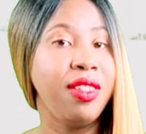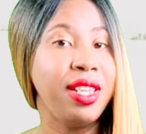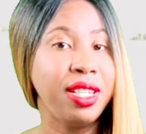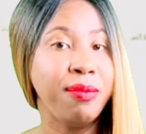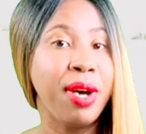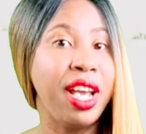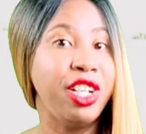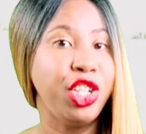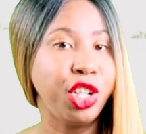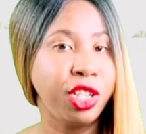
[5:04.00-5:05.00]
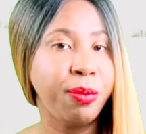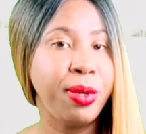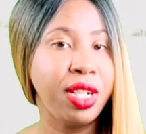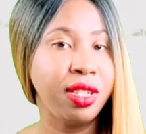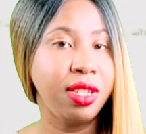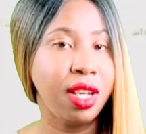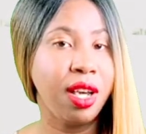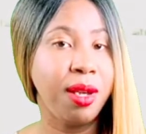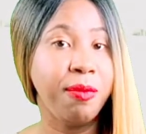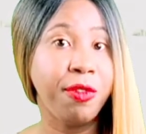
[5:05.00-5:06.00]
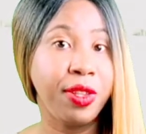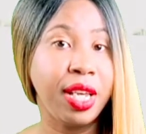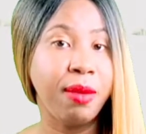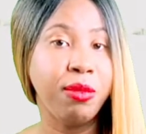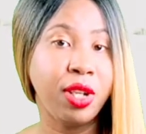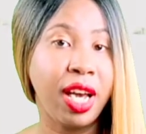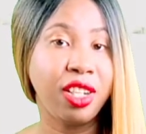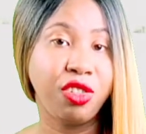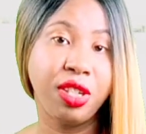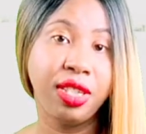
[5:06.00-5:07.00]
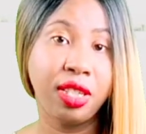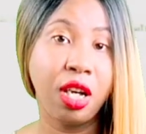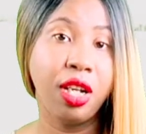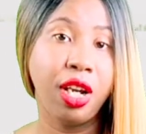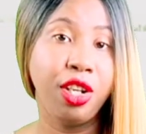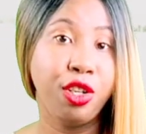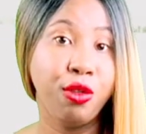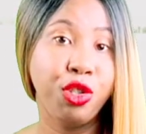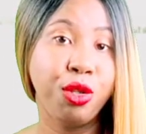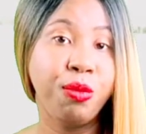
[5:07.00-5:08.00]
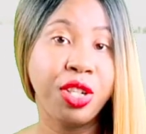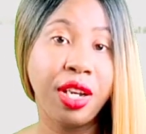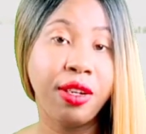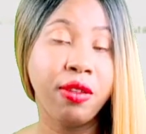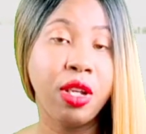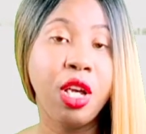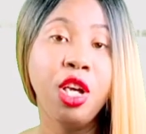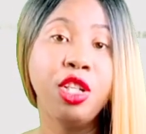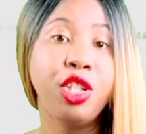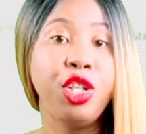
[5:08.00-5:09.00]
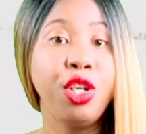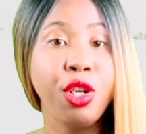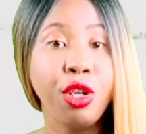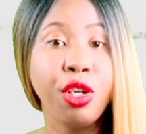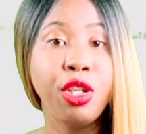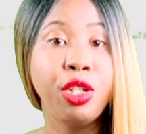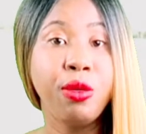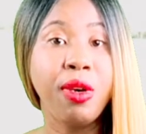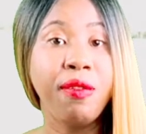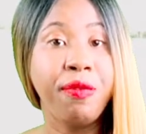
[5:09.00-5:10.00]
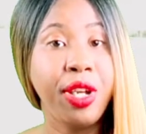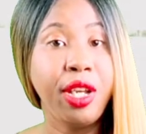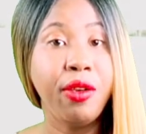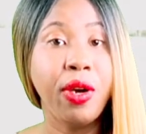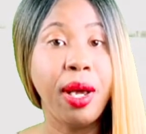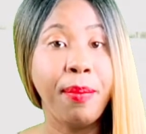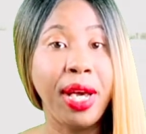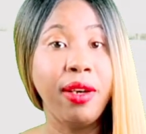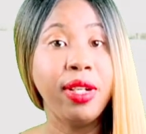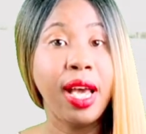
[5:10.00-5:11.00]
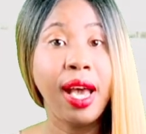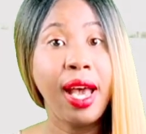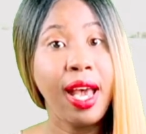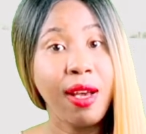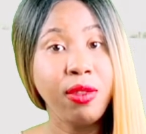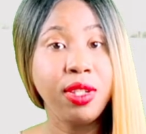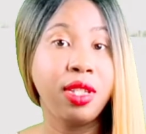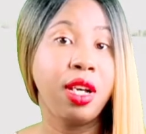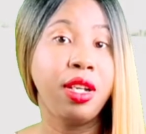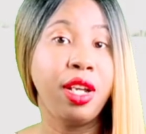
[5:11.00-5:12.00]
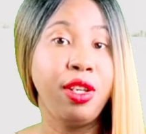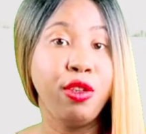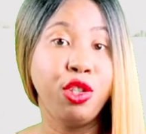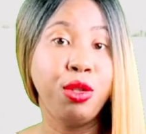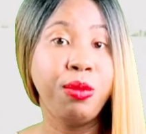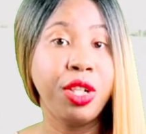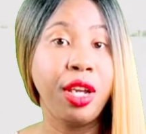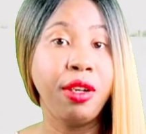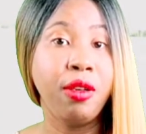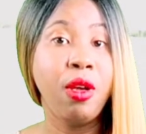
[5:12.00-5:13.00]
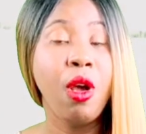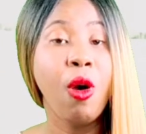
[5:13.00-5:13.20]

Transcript: this might just be the time for them to actually start a YouTube channel. So you could do a video about how to start a YouTube channel,